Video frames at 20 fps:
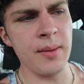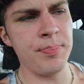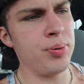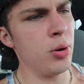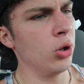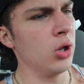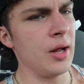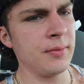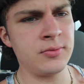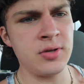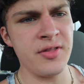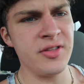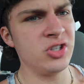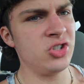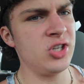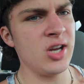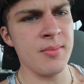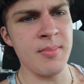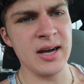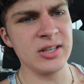I pull up to the
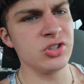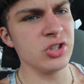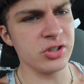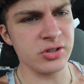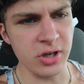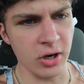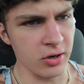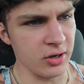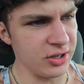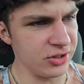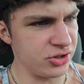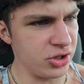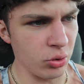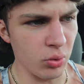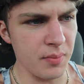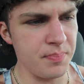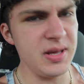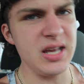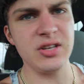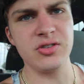gym, I just turn into
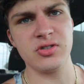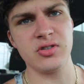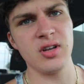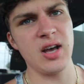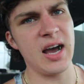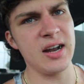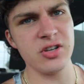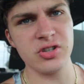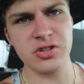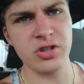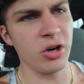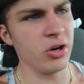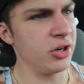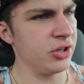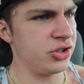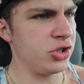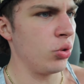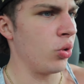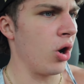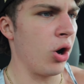a beast. I just turn
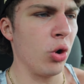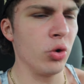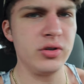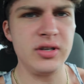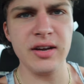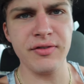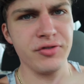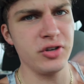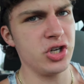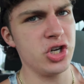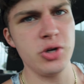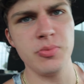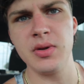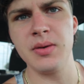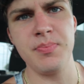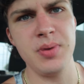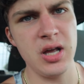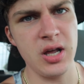into a whole different human